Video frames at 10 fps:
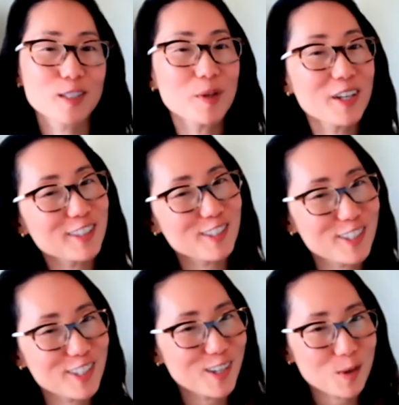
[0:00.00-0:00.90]

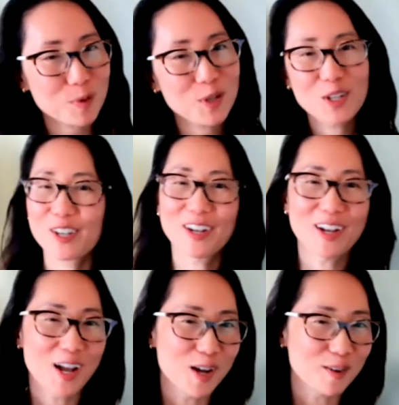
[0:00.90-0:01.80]
sponsorship,
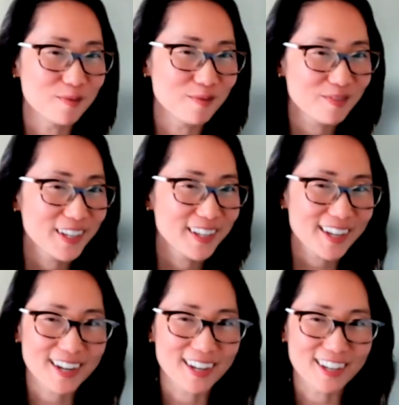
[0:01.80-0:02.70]

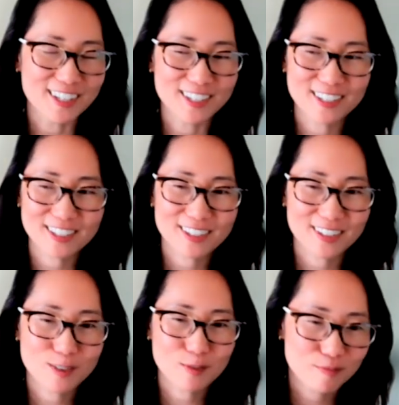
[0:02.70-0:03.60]
and
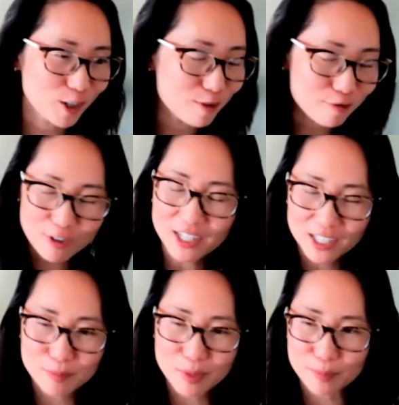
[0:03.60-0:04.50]

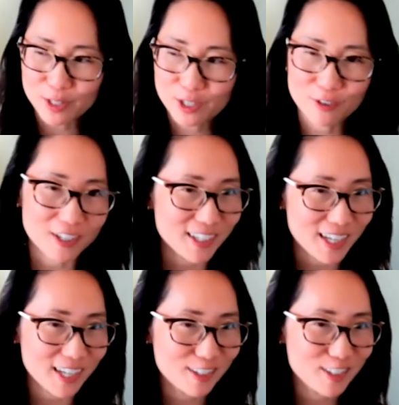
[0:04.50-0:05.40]
confronting people who
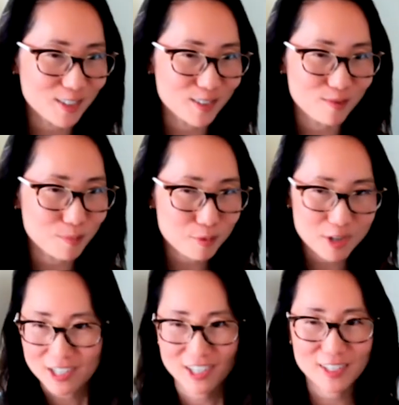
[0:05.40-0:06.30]
engage in
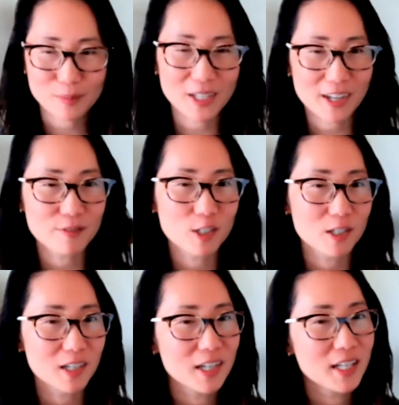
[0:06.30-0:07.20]
prejudiced
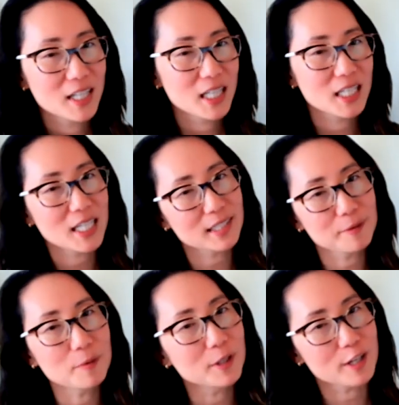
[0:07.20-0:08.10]
behavior,
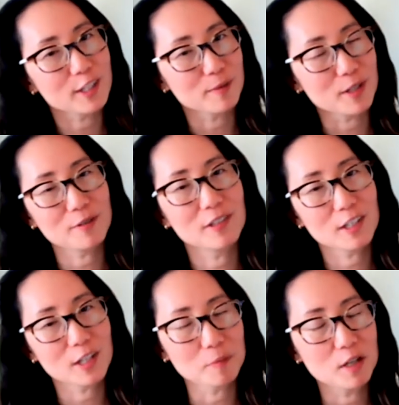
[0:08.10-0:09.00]
that's what we're talking about. We're
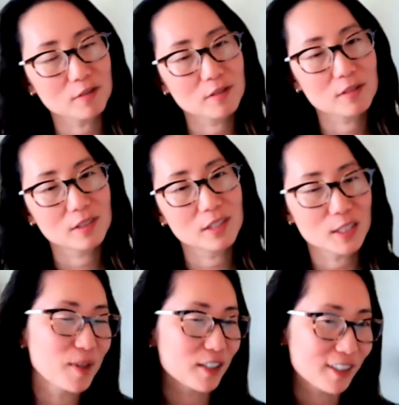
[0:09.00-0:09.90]
going to talk about
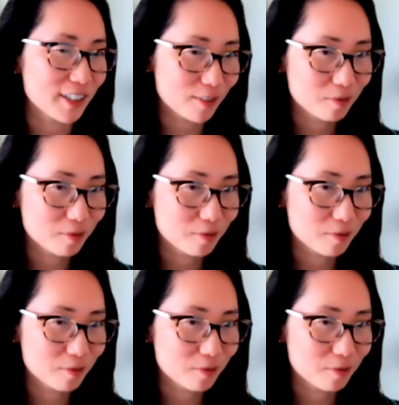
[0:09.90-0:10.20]
dismantling.